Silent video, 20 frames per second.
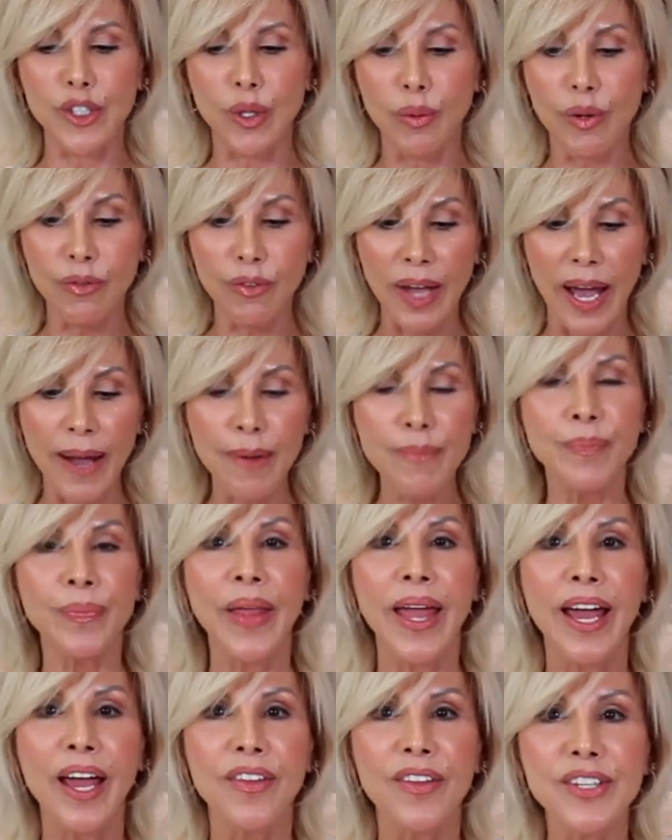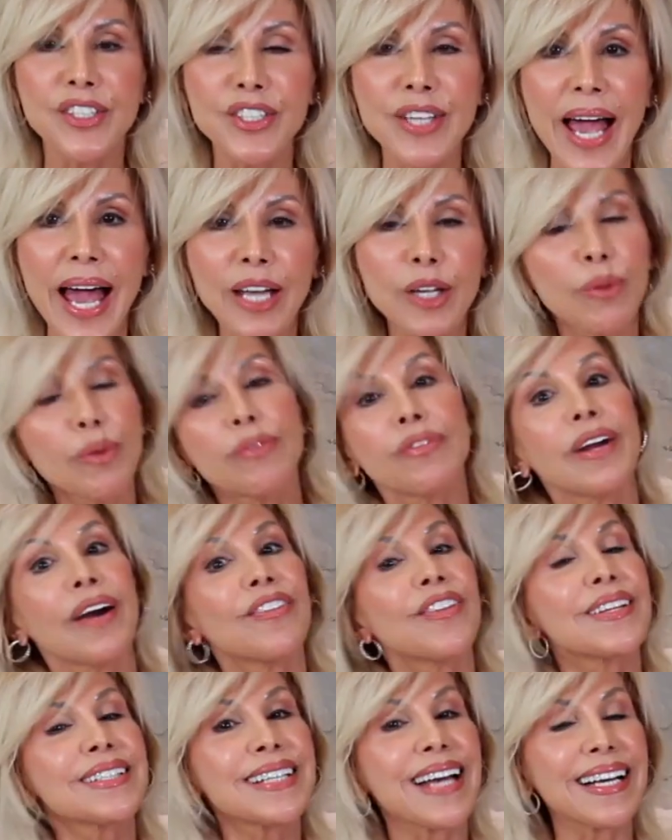So we've got the salad, we've
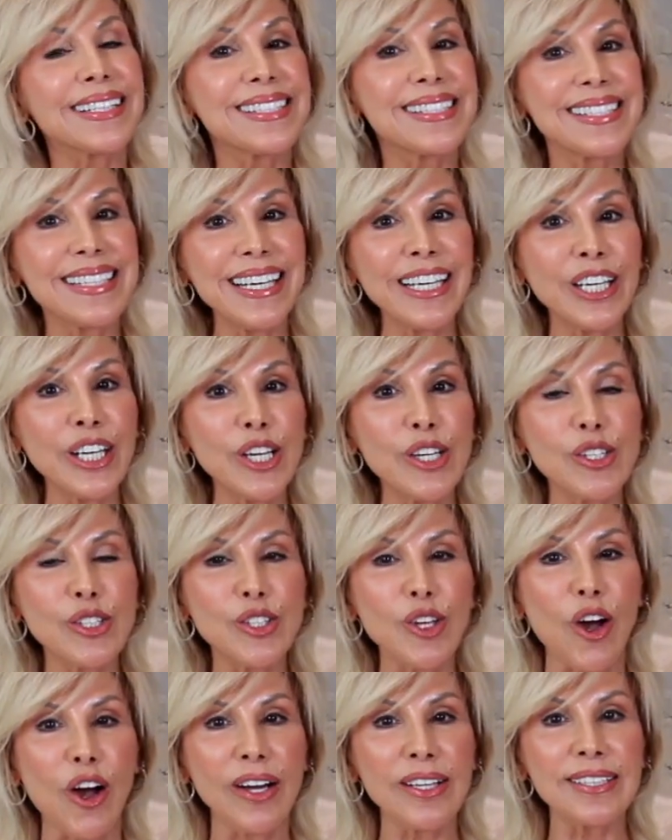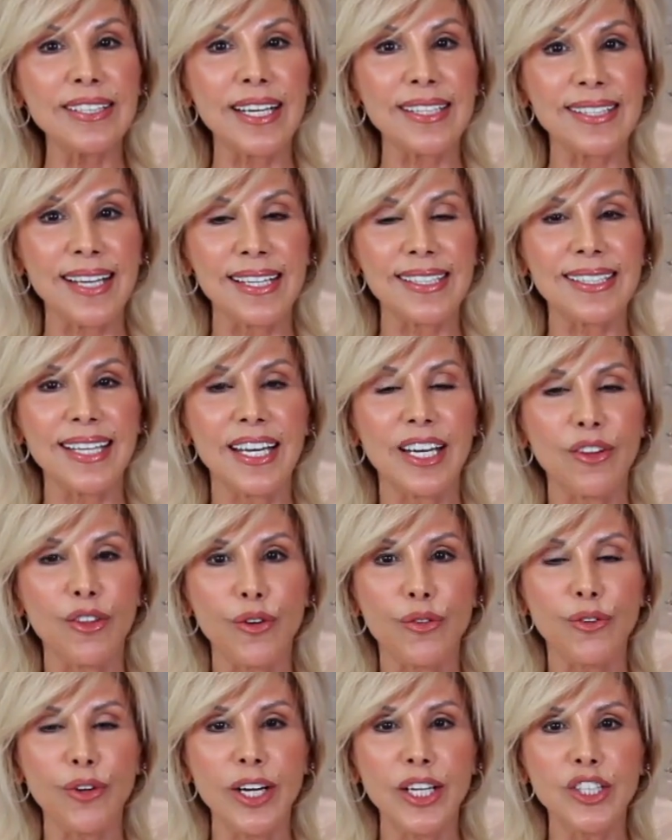got the tzatziki sauce, as I said, in
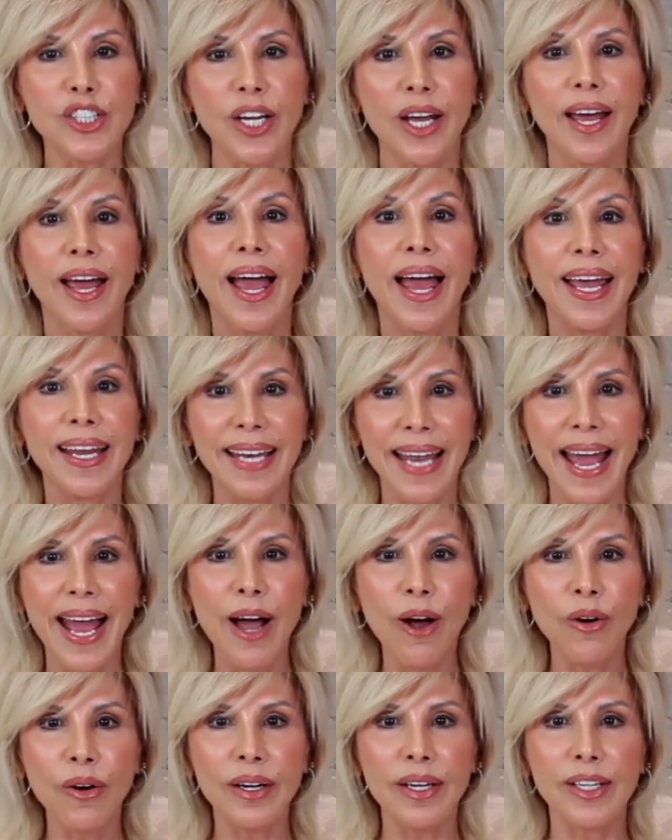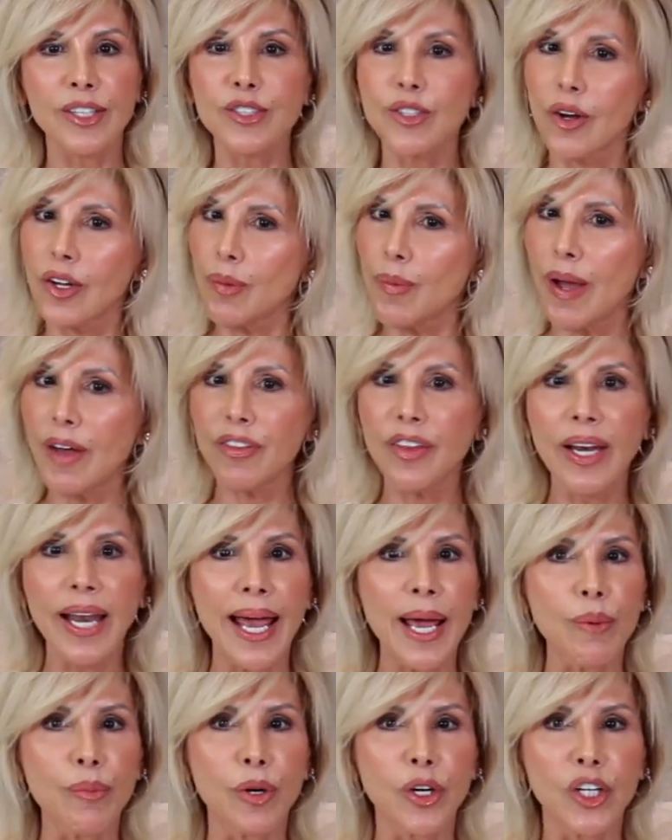the fridge. And now it's all about the
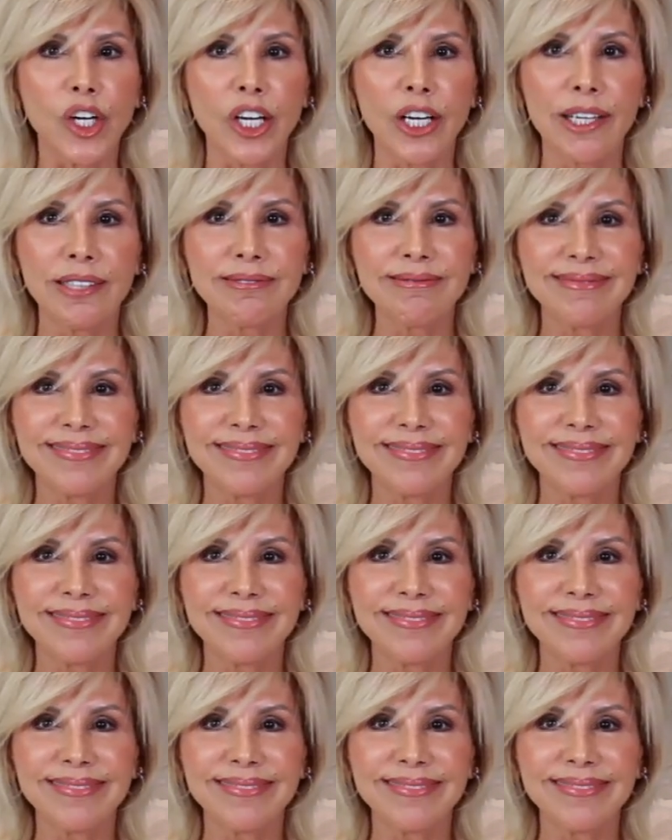lamb burger.